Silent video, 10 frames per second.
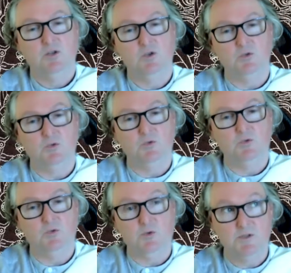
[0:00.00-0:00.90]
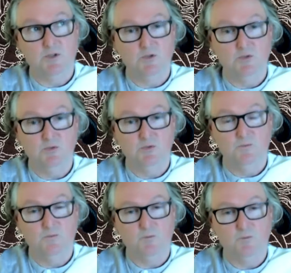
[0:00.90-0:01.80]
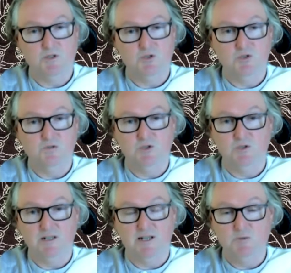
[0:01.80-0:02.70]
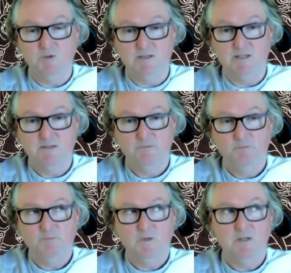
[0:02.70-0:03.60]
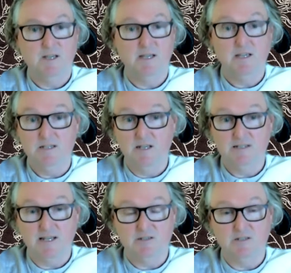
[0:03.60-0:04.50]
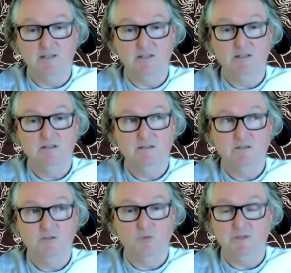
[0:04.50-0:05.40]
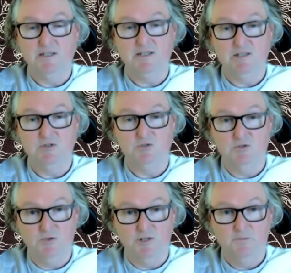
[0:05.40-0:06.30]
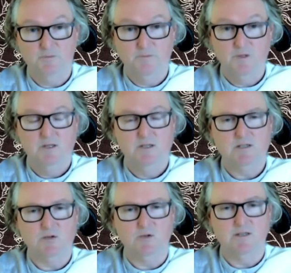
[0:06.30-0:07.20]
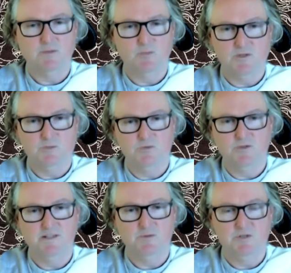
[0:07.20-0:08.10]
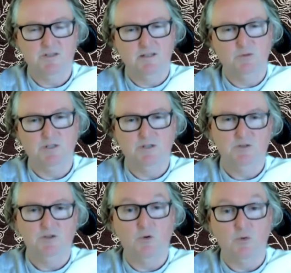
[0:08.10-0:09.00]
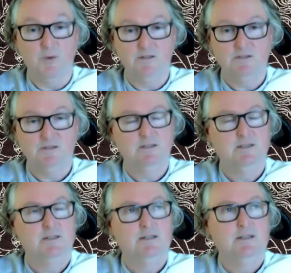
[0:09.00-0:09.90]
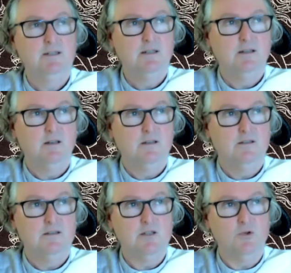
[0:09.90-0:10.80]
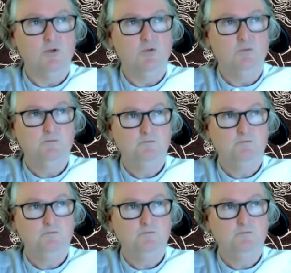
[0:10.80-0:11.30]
who also was a student of Togden Amtrin's, he does actually commonly teach on joy. So there's a possible transmission there that we don't know about. So